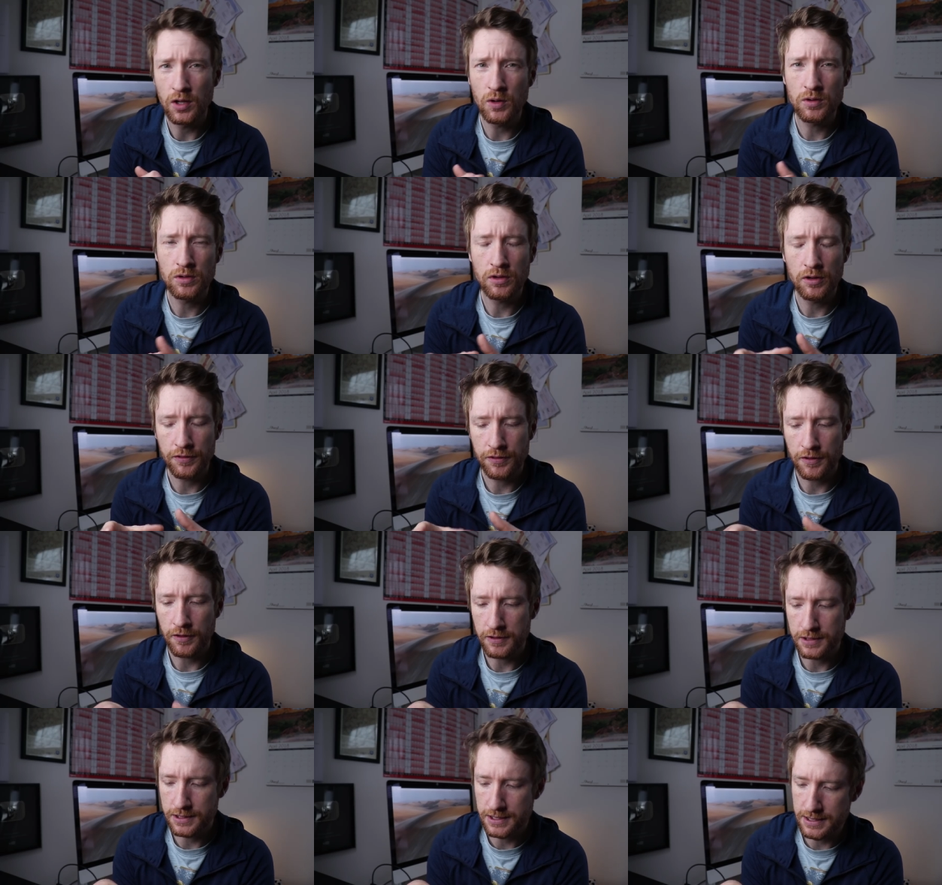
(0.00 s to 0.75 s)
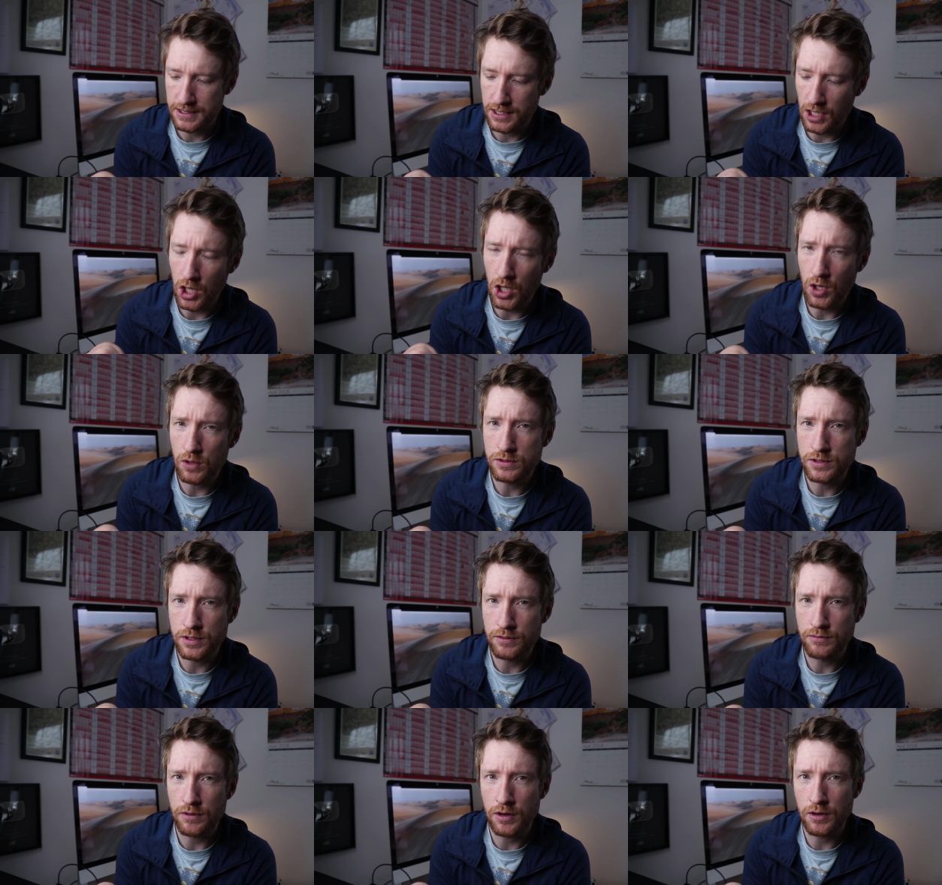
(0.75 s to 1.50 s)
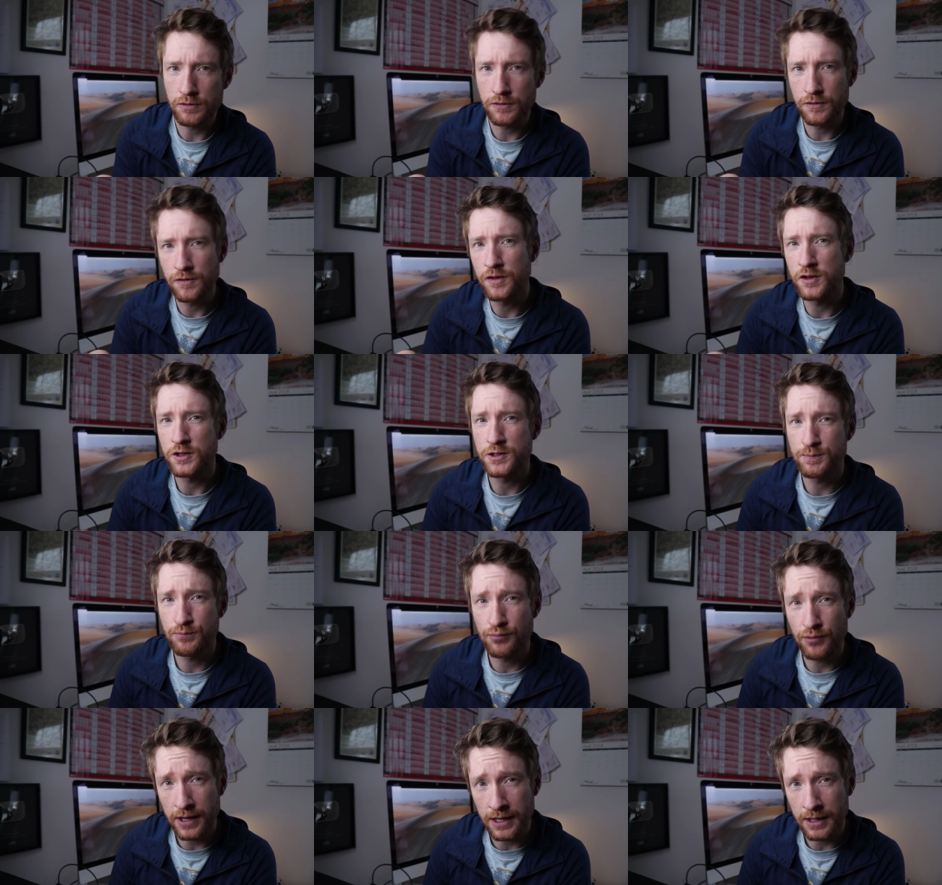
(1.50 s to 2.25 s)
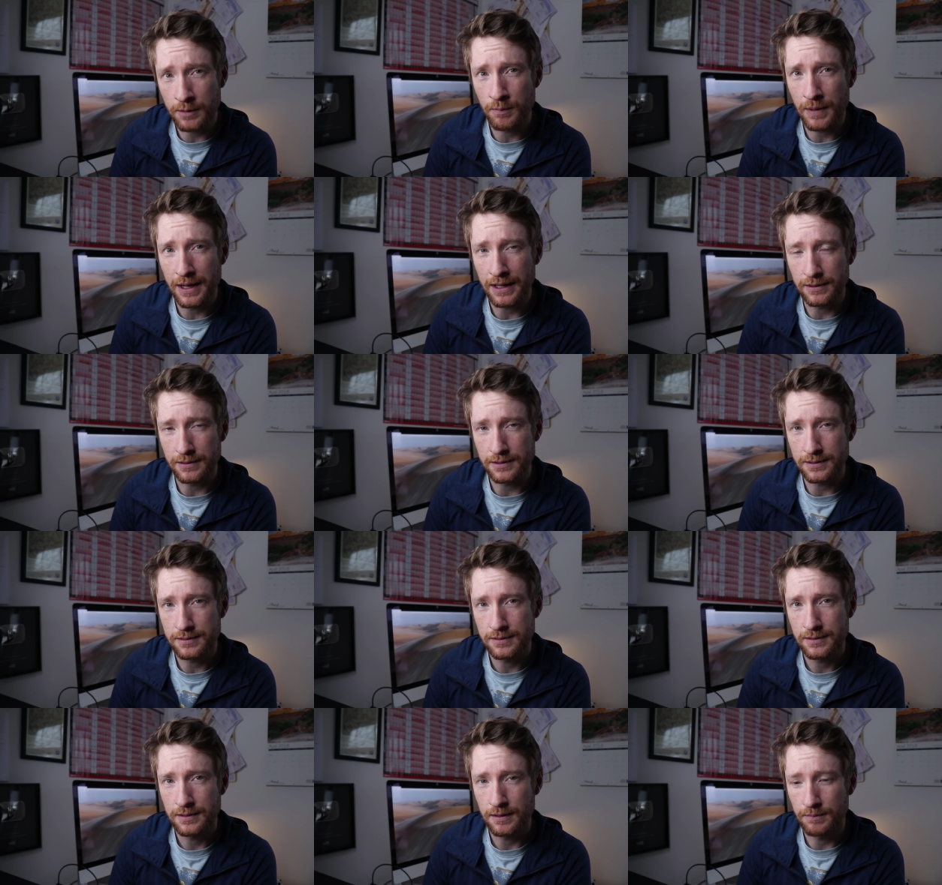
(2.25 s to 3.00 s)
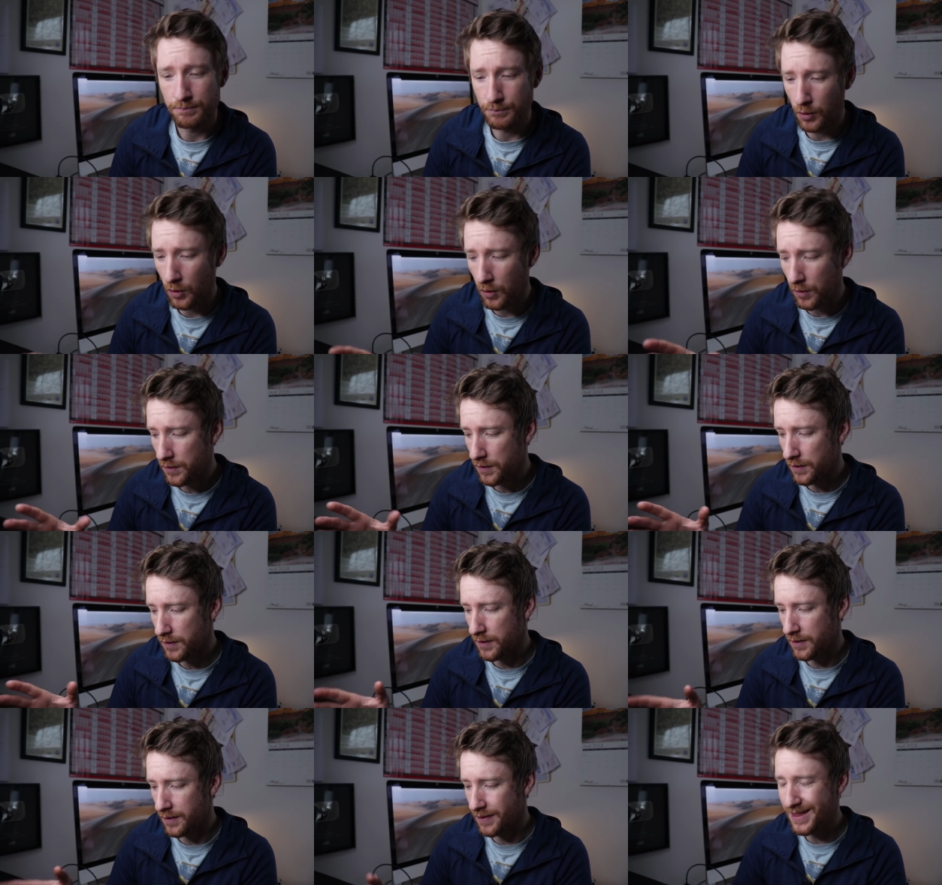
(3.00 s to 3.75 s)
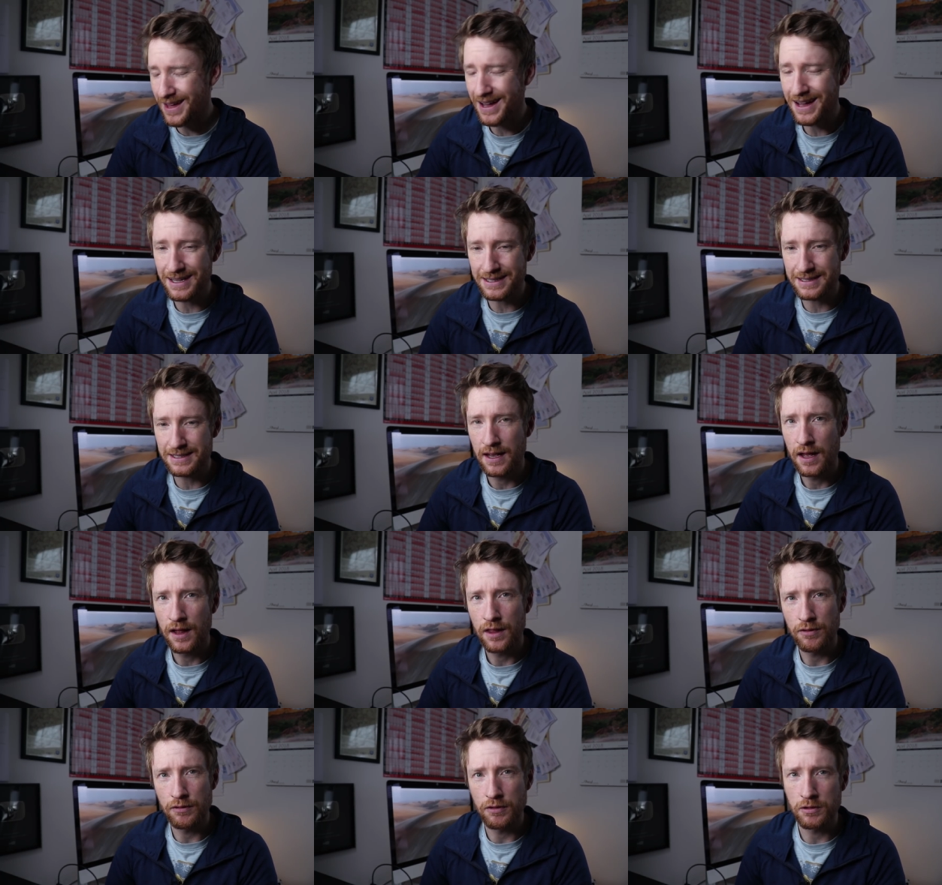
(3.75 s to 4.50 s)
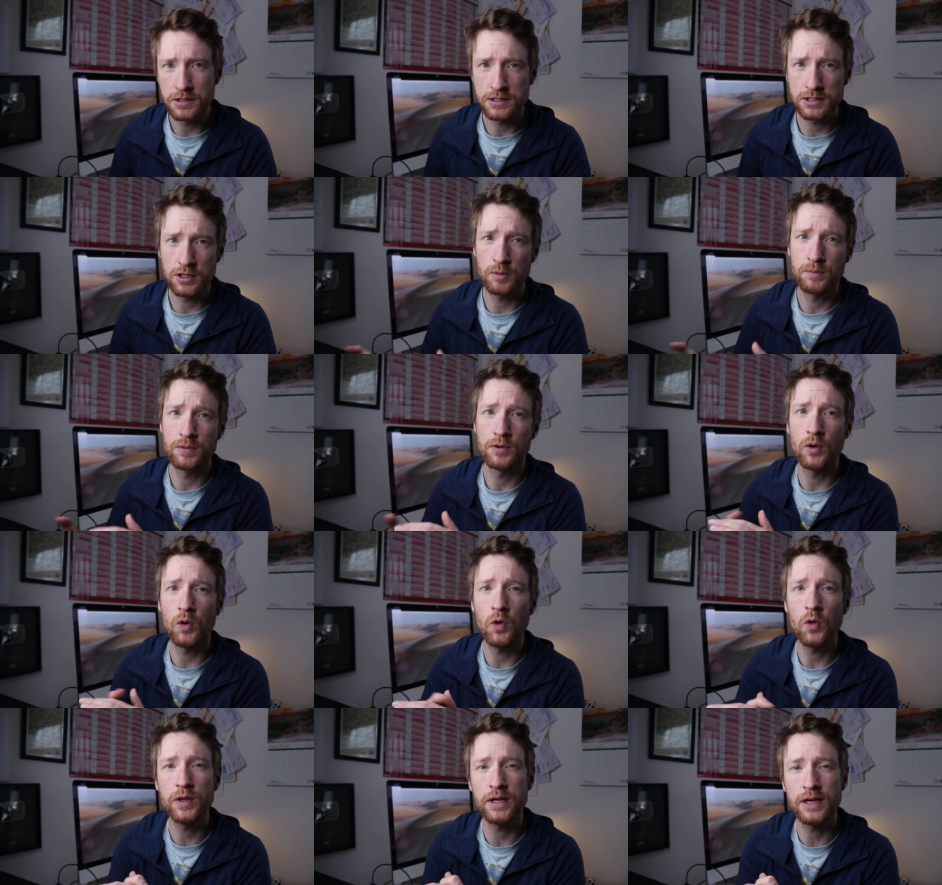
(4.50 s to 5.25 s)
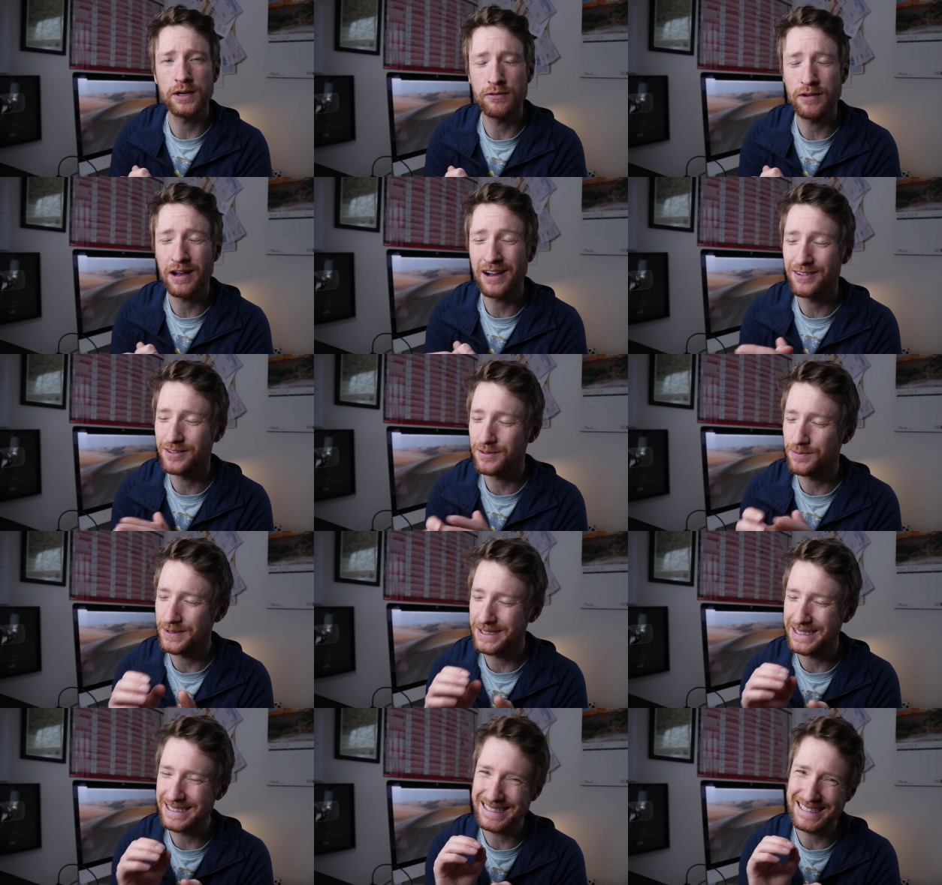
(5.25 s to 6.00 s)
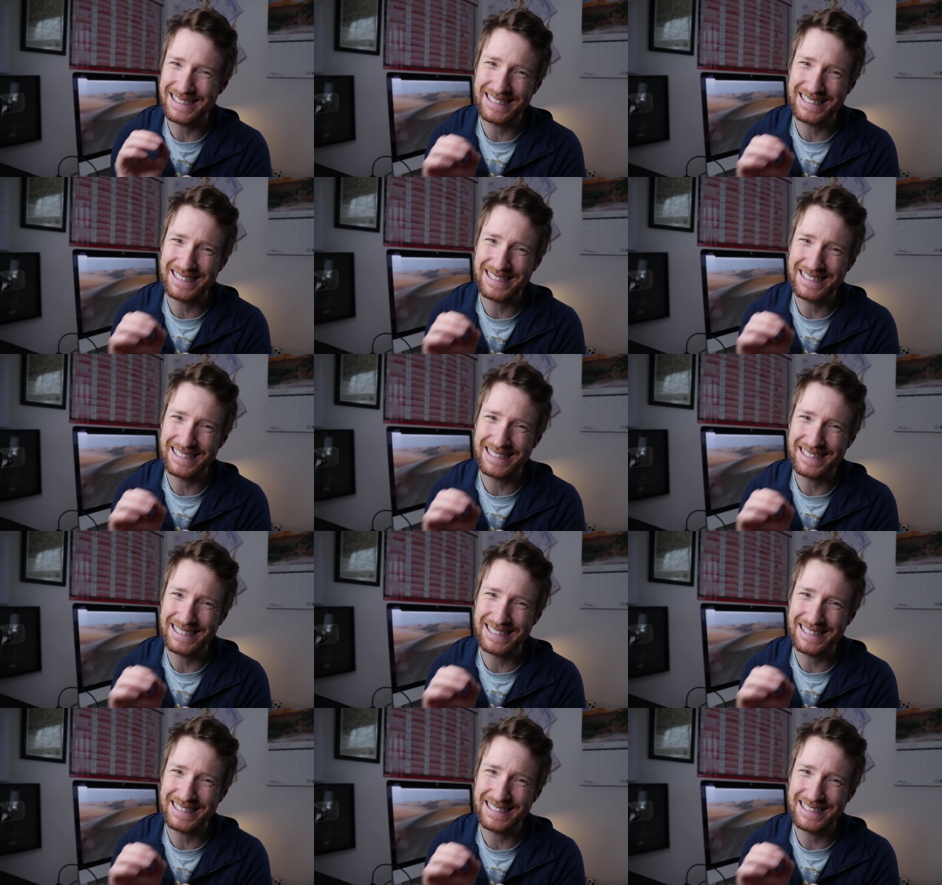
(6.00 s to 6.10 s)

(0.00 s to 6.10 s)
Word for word: local authorities closed the road for the spring melt. But other than that, the road is open all year round, but you